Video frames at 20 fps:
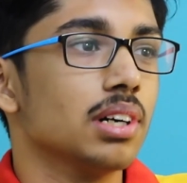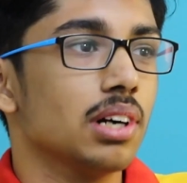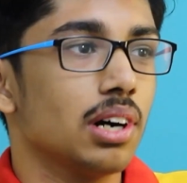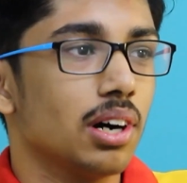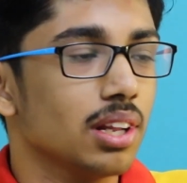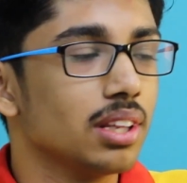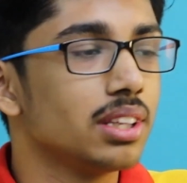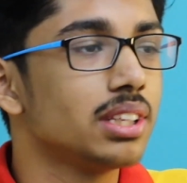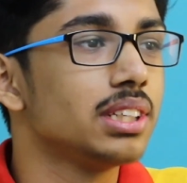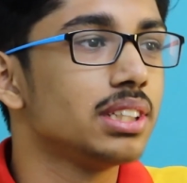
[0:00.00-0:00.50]

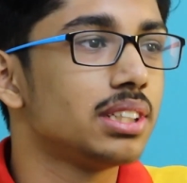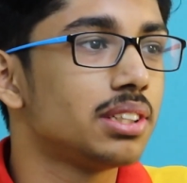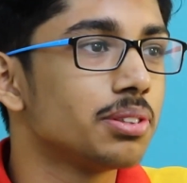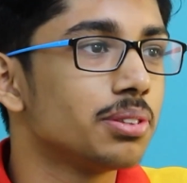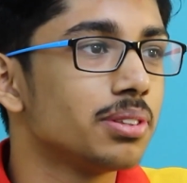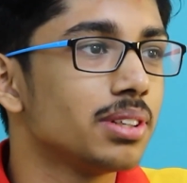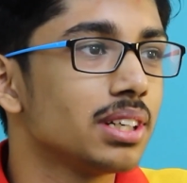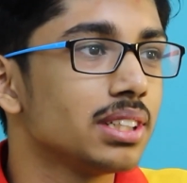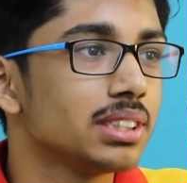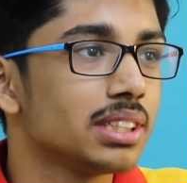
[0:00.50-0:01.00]
All these 2
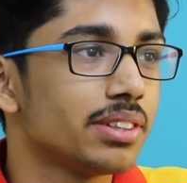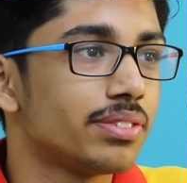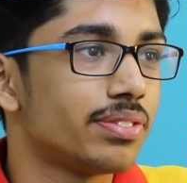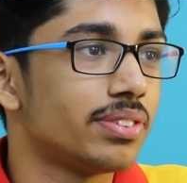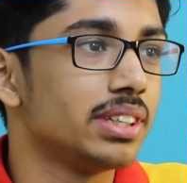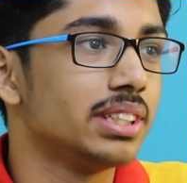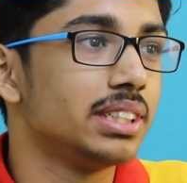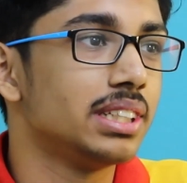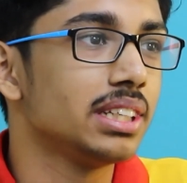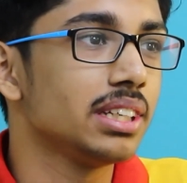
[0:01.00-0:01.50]
years at
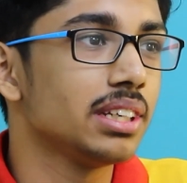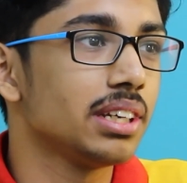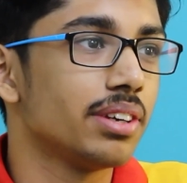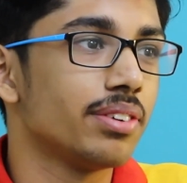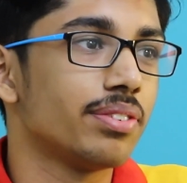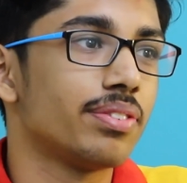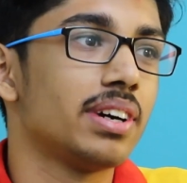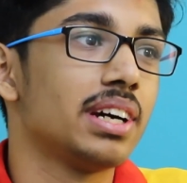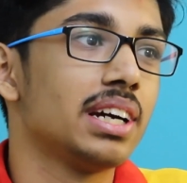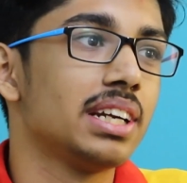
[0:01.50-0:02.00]
FIITJEE,
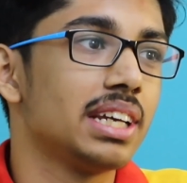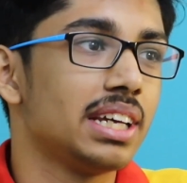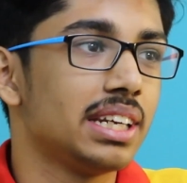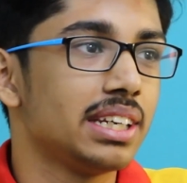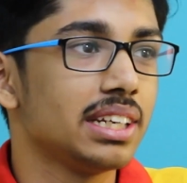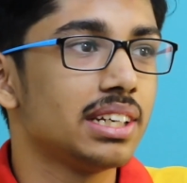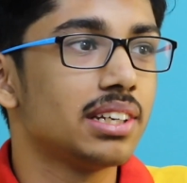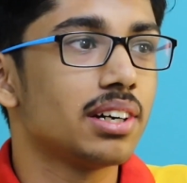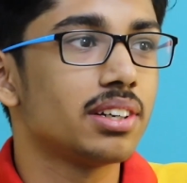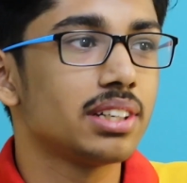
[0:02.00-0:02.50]
if I had
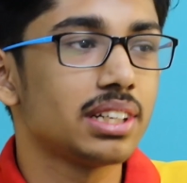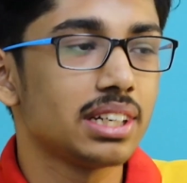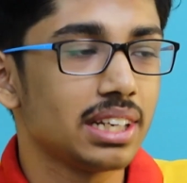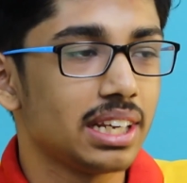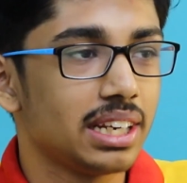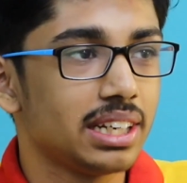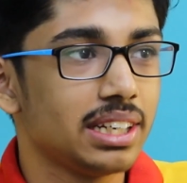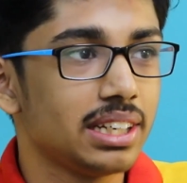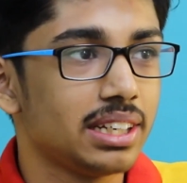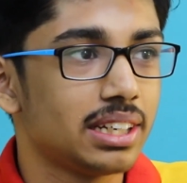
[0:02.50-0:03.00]
any doubt at
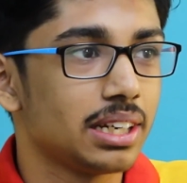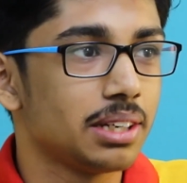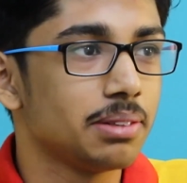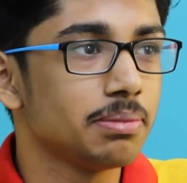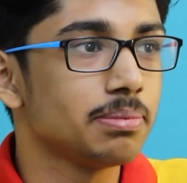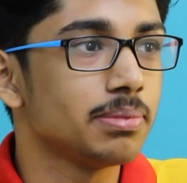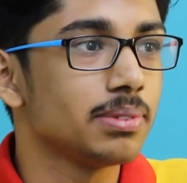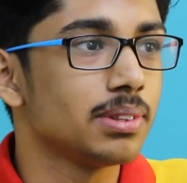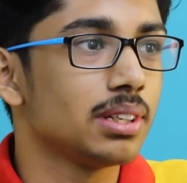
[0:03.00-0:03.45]
any time,